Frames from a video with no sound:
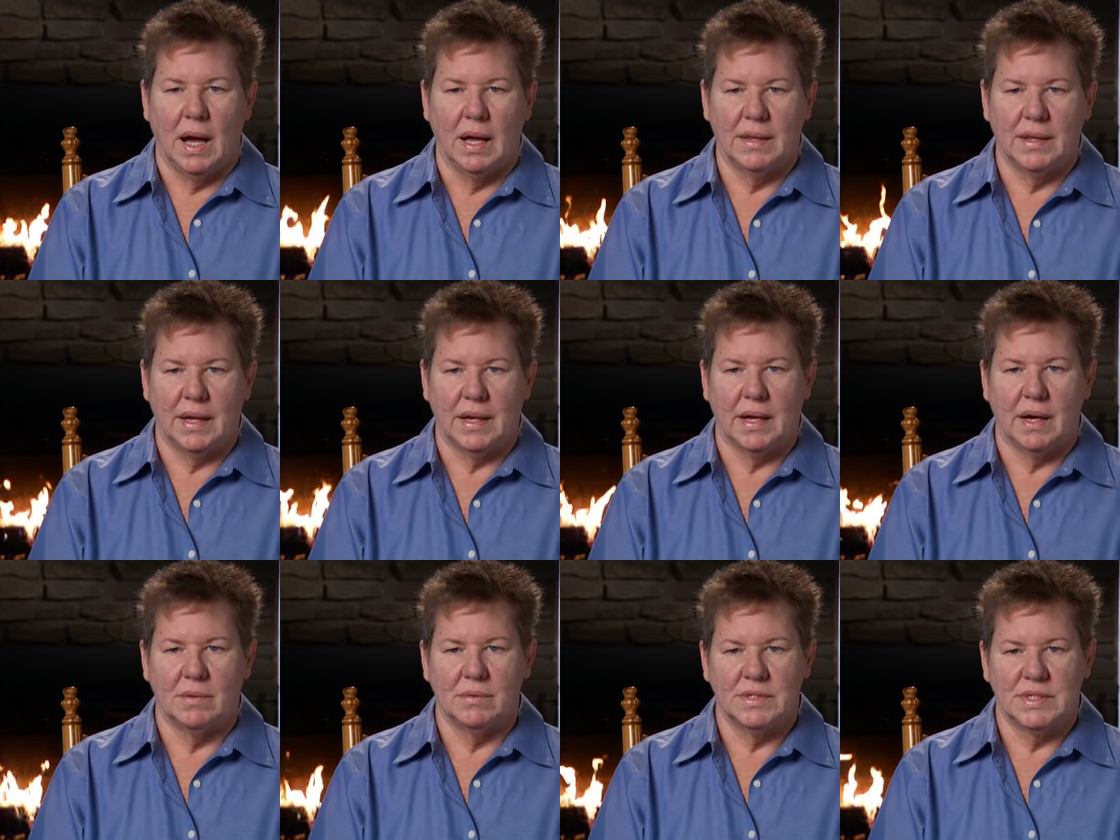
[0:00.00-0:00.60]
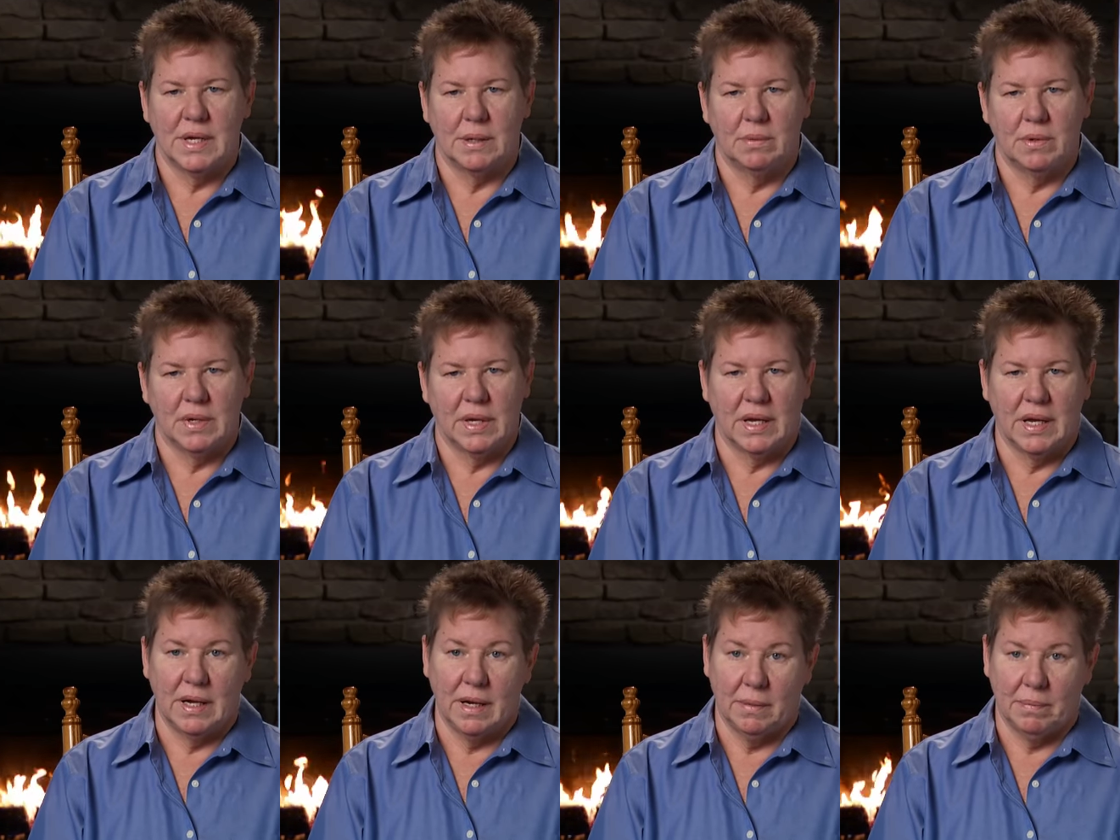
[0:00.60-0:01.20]
I think I was able
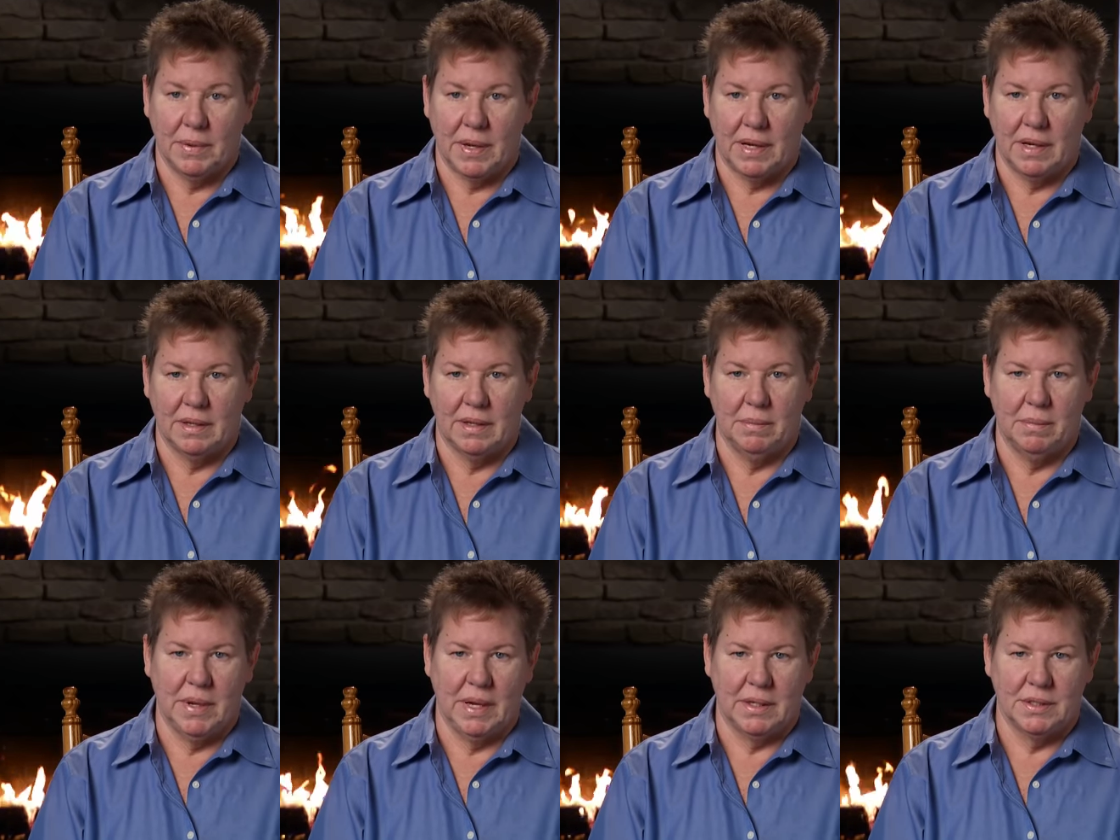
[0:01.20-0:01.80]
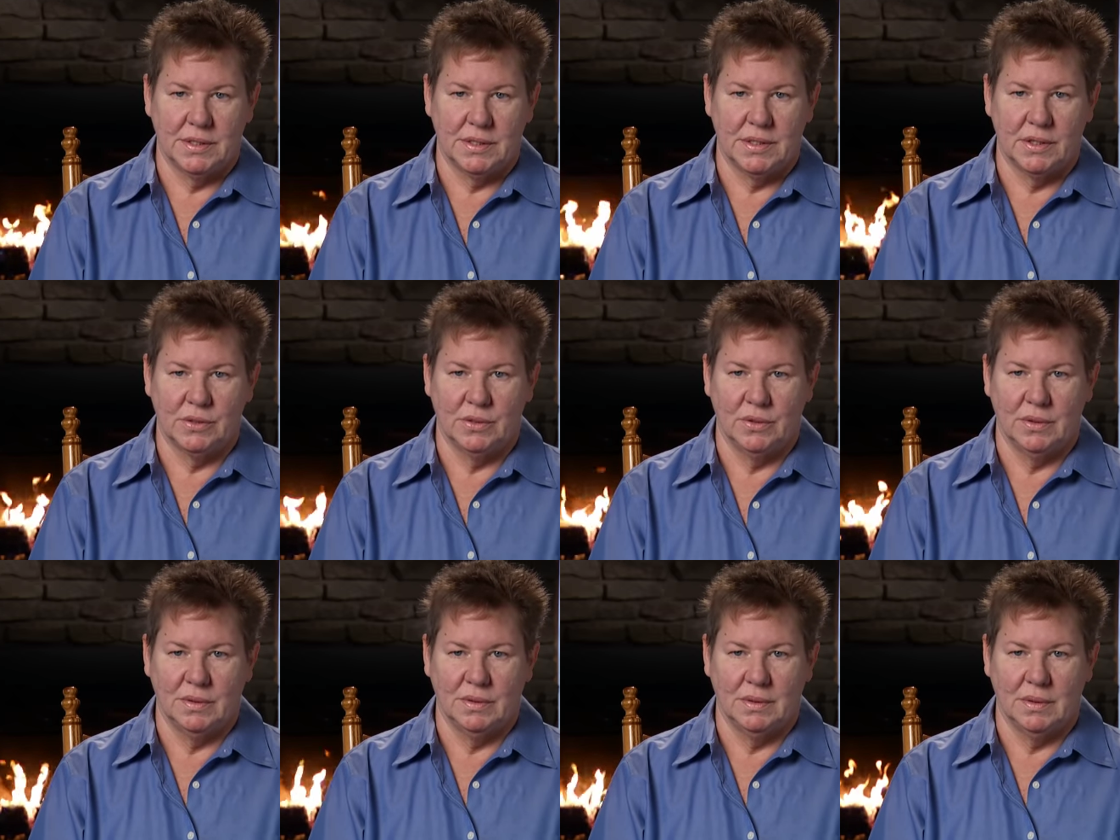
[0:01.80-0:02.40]
to get up out of the bed
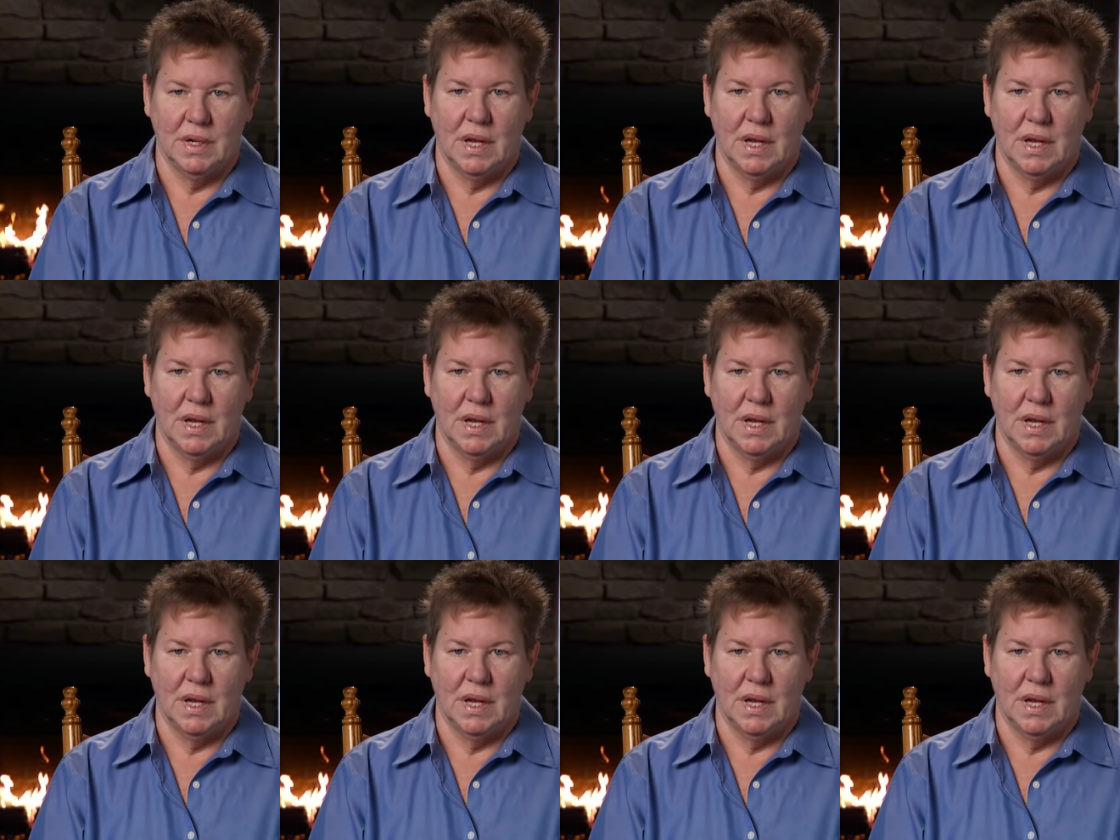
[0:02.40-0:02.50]
sooner.